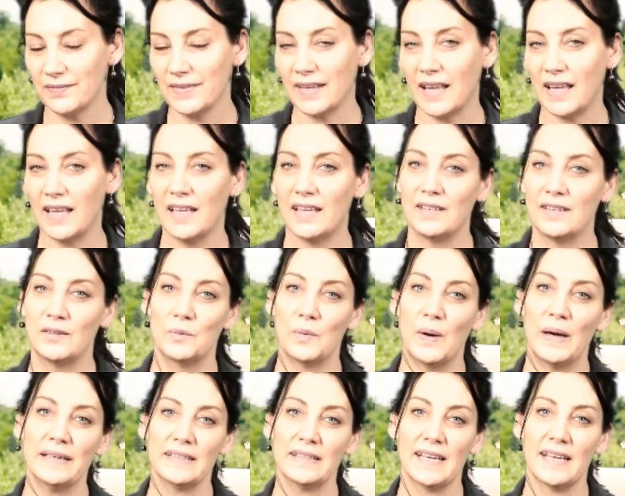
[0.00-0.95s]
In
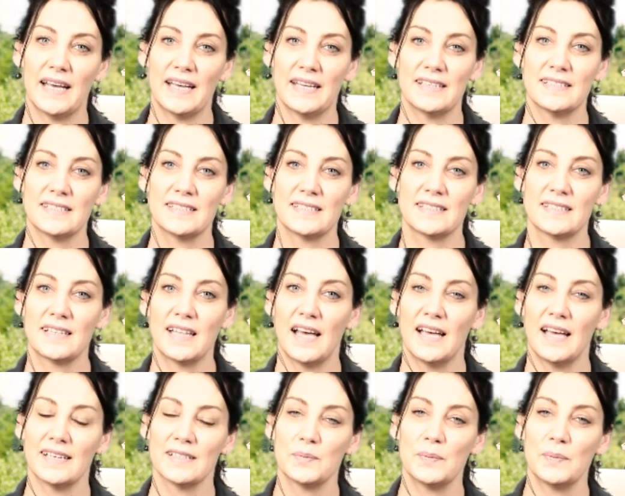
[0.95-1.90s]
one case, the
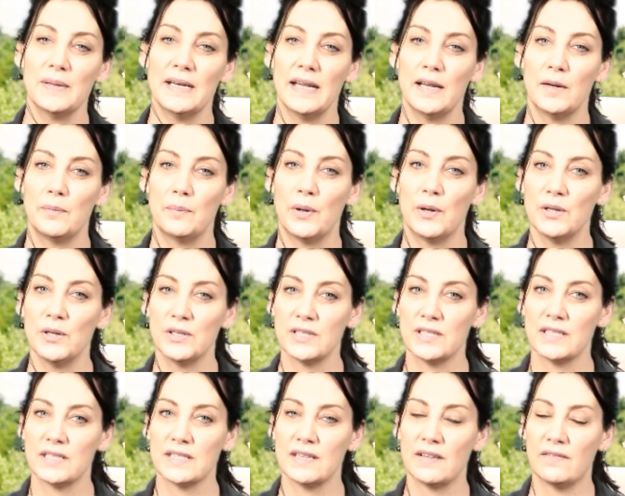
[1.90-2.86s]
husband had
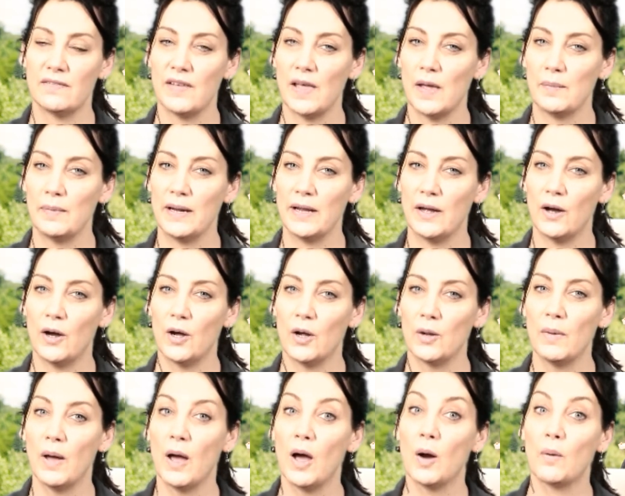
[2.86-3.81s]
purchased the family
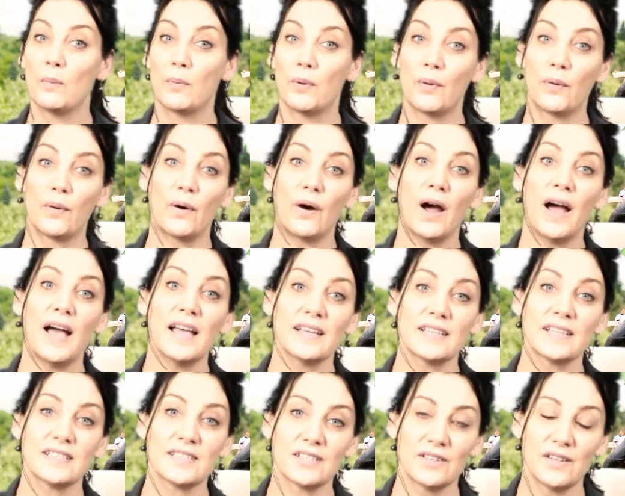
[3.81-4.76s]
home prior
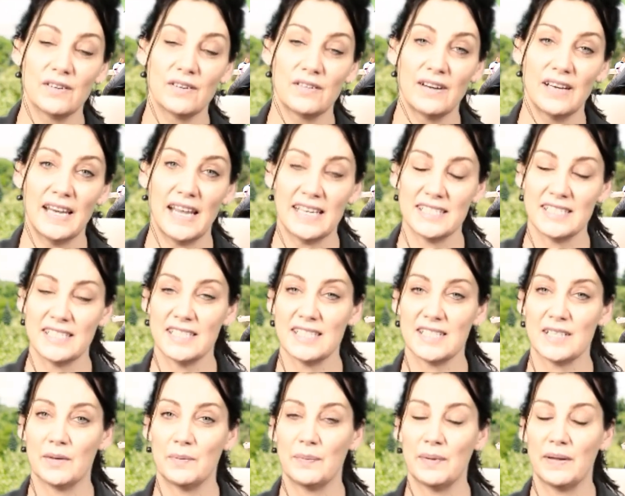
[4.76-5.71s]
to the
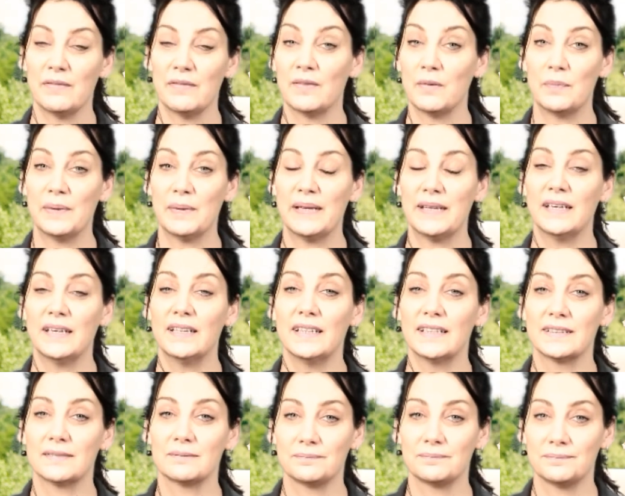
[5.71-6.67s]
relationship even beginning.